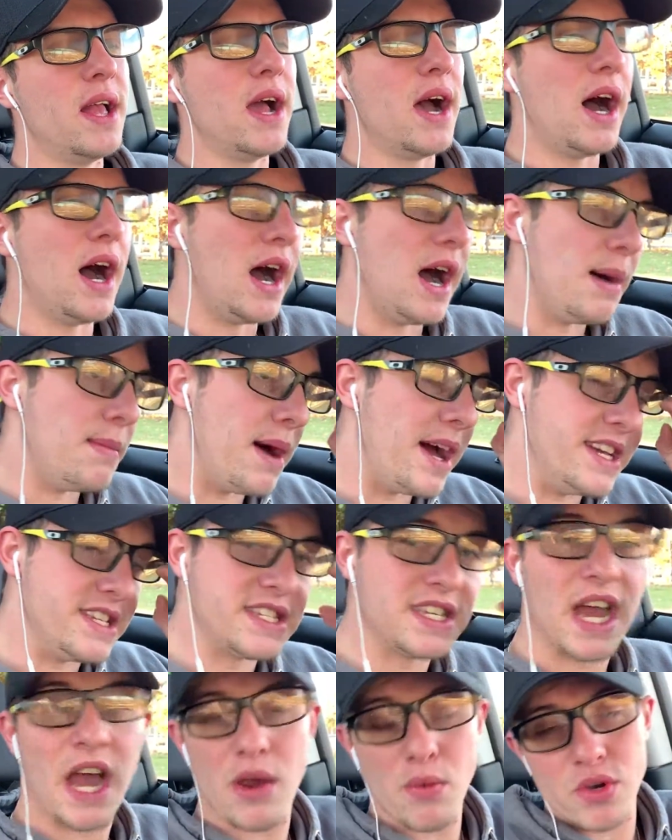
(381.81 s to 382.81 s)

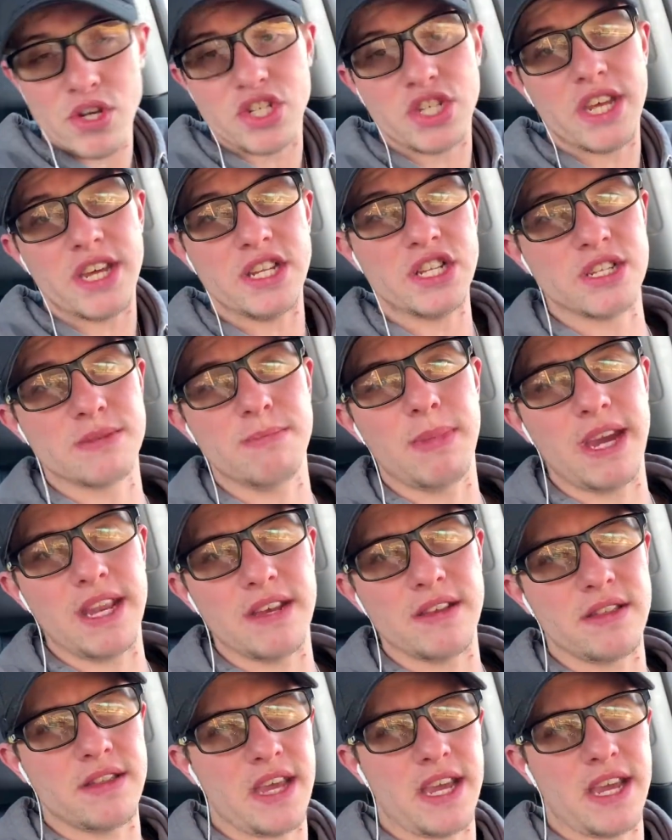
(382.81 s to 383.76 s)
I wish they just made it.